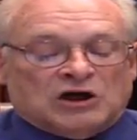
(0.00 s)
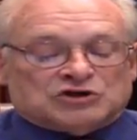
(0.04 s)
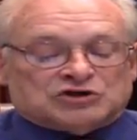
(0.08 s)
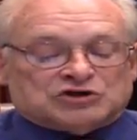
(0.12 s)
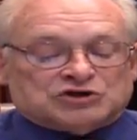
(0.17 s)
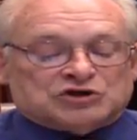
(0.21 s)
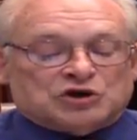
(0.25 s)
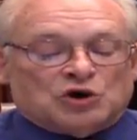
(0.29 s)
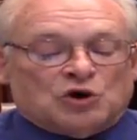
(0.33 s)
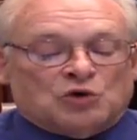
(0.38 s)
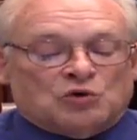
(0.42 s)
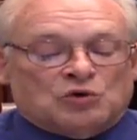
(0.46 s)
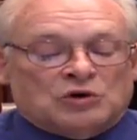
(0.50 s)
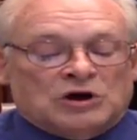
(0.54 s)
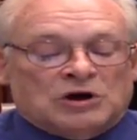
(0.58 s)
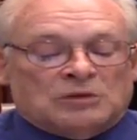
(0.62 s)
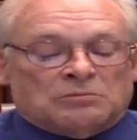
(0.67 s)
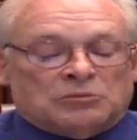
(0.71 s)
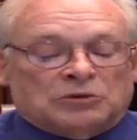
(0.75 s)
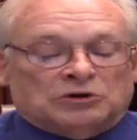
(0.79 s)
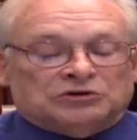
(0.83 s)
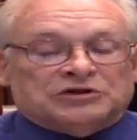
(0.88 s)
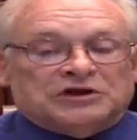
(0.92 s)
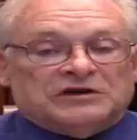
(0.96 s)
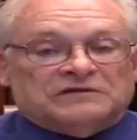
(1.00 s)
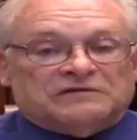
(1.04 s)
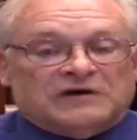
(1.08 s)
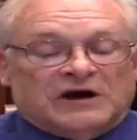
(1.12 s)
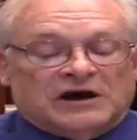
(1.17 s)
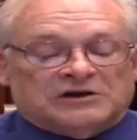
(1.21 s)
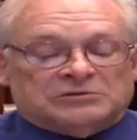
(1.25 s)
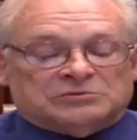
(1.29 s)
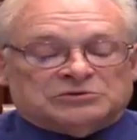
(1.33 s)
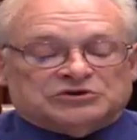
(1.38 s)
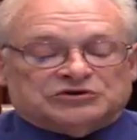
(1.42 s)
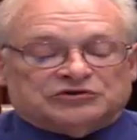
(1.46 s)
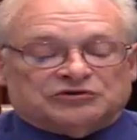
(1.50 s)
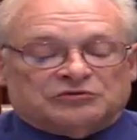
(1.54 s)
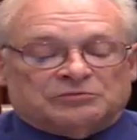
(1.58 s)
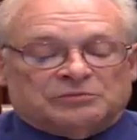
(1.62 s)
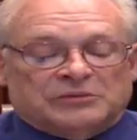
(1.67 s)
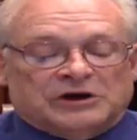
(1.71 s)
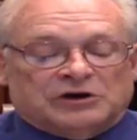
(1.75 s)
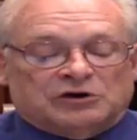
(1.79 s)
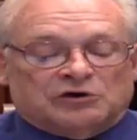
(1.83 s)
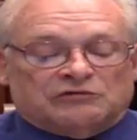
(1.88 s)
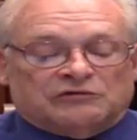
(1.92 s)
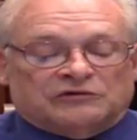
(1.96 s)
So, multivitamins for
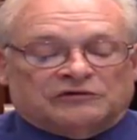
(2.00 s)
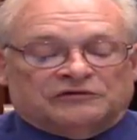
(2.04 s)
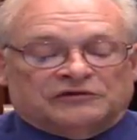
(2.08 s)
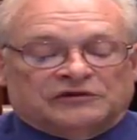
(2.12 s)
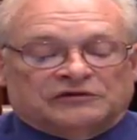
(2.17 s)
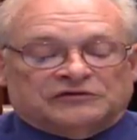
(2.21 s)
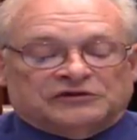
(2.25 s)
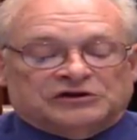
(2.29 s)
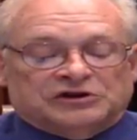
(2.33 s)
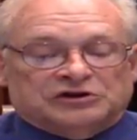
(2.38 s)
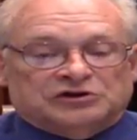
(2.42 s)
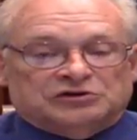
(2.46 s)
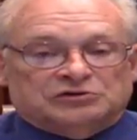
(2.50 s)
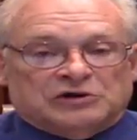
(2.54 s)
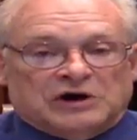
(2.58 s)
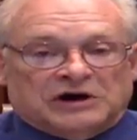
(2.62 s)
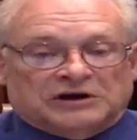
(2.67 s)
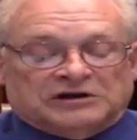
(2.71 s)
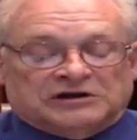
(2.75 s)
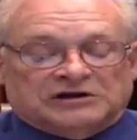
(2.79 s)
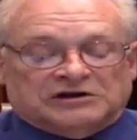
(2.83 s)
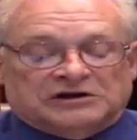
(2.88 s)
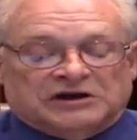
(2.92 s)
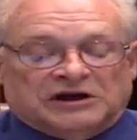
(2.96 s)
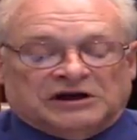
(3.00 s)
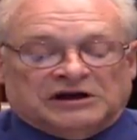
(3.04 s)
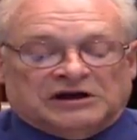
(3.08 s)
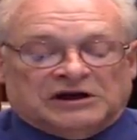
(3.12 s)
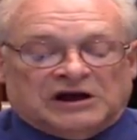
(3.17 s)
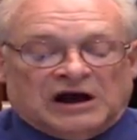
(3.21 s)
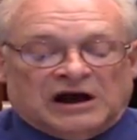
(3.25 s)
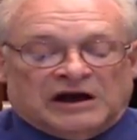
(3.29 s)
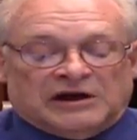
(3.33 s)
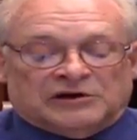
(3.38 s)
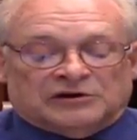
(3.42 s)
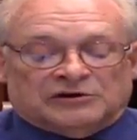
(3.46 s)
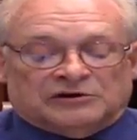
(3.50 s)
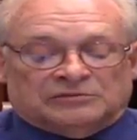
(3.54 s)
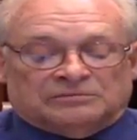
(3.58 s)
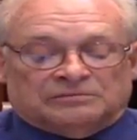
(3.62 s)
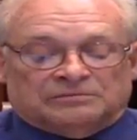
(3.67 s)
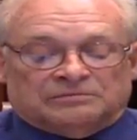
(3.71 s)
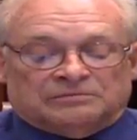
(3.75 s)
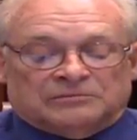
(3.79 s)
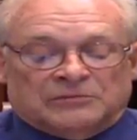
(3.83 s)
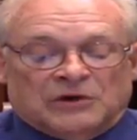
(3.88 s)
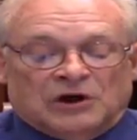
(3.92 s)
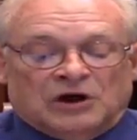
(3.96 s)
men over 50 do not contain iron.